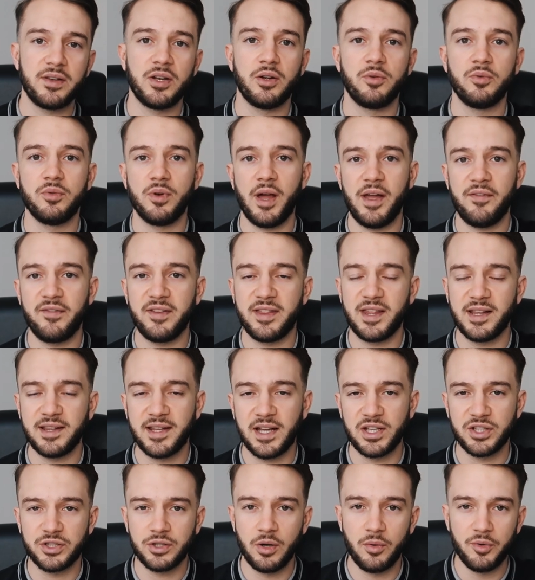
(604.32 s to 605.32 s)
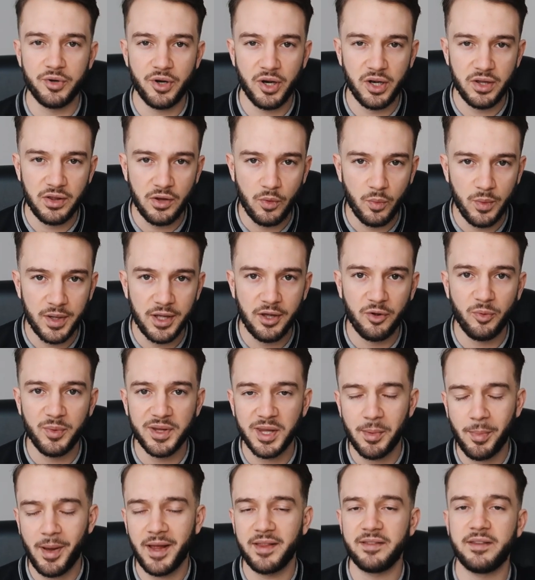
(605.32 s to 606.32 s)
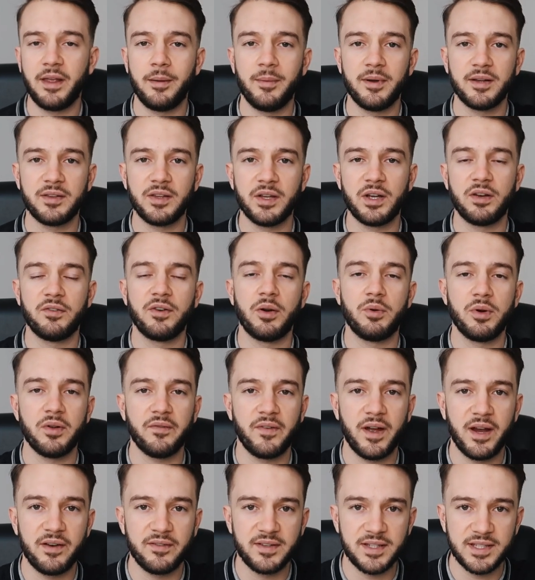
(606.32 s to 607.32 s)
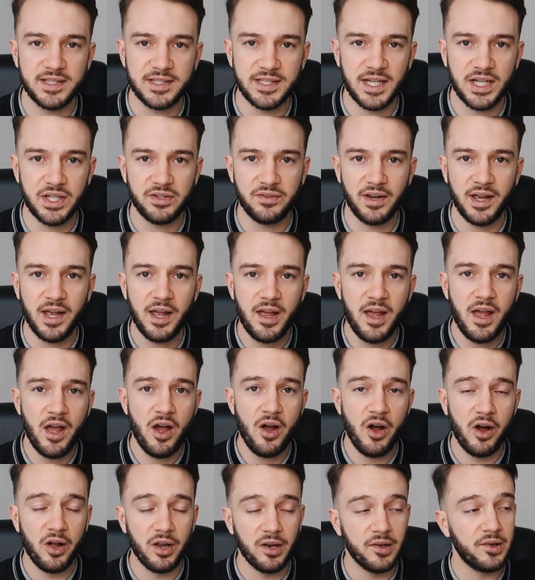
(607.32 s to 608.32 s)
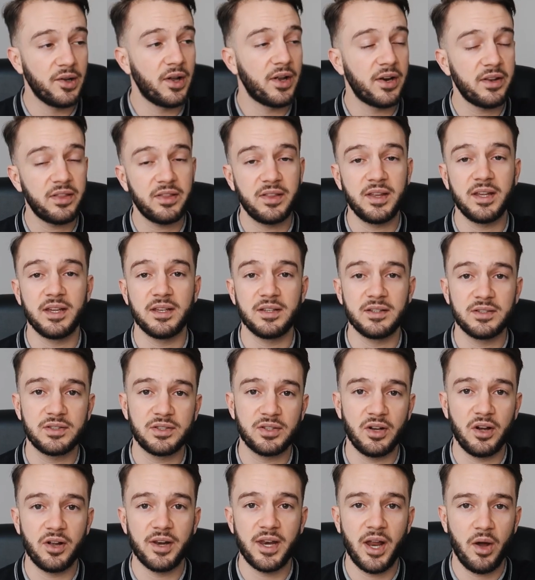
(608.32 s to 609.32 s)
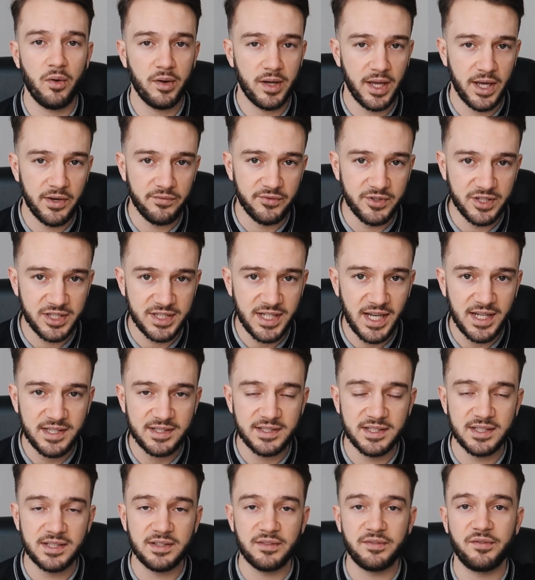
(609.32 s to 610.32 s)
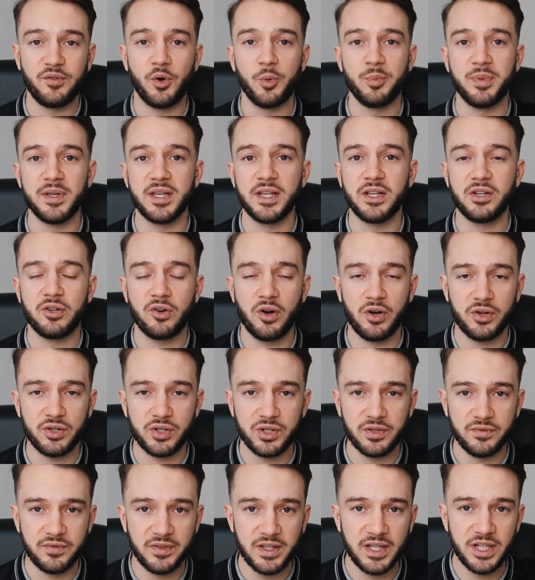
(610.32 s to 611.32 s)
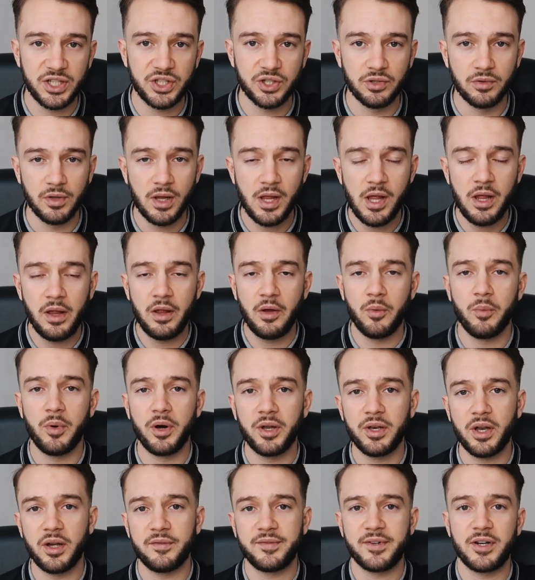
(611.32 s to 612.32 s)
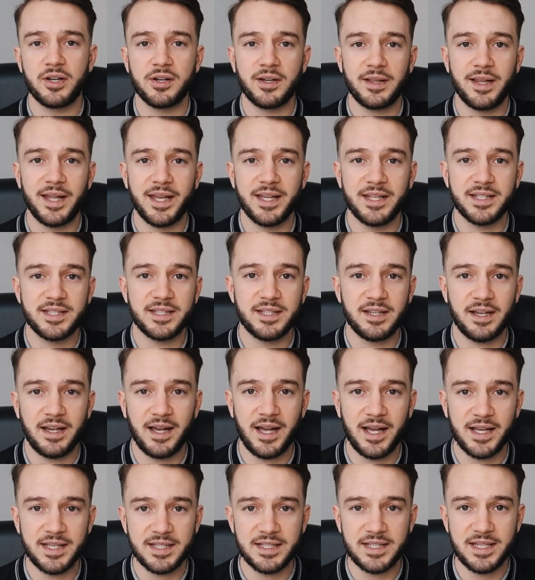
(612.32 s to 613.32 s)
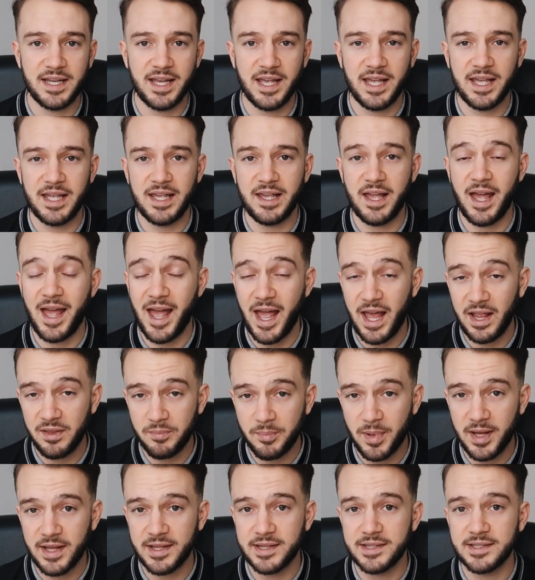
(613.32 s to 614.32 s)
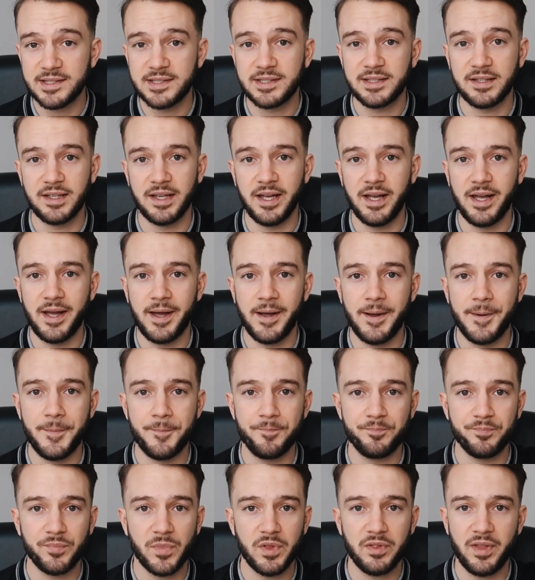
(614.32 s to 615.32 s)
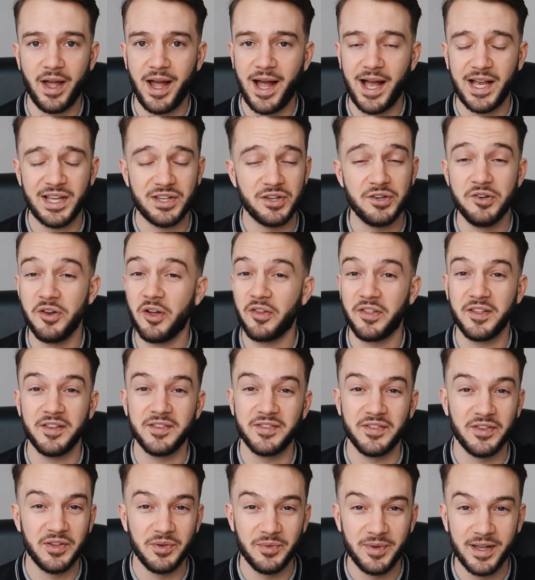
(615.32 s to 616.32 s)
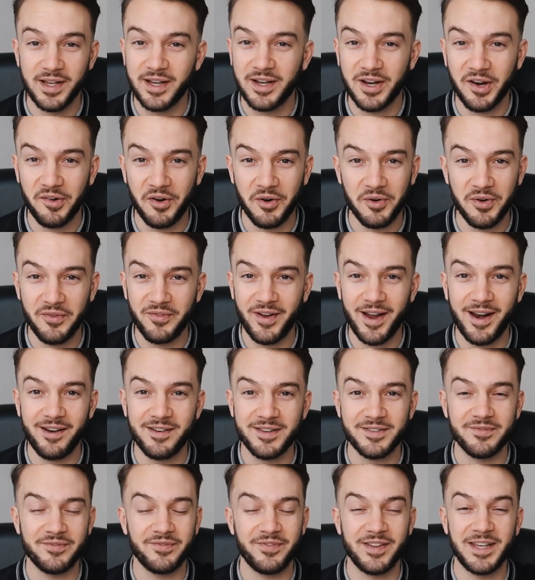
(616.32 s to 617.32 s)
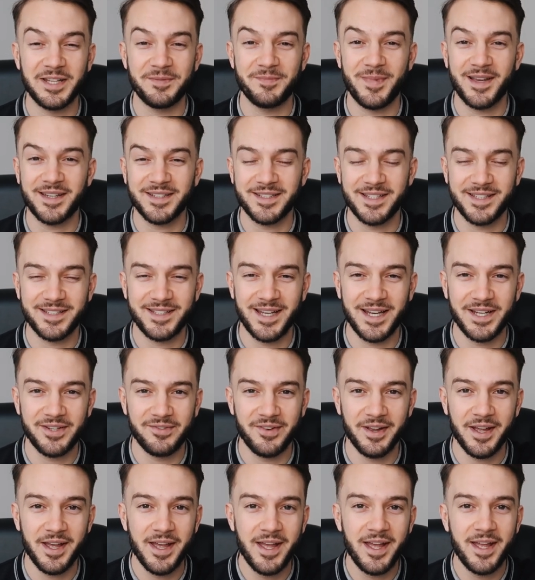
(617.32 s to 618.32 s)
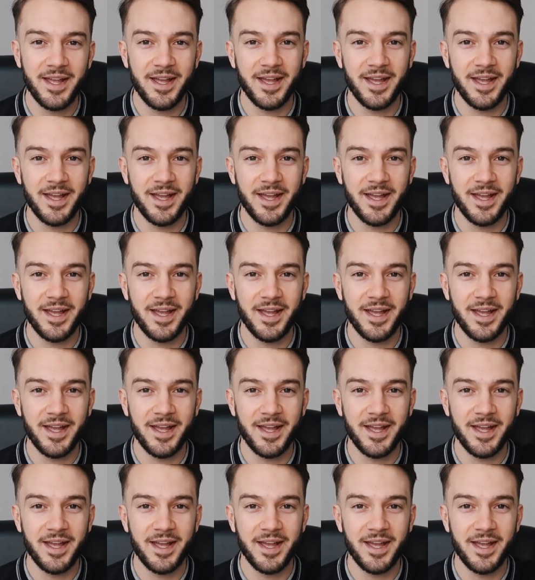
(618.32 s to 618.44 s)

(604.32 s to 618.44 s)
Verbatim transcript: you know, everything that is going on in the world with the pandemic, the coronavirus, etc., a lot of things are now getting rejected for being controversial. One of our clients has a headband that has nothing to do with coronavirus and face masks, etc.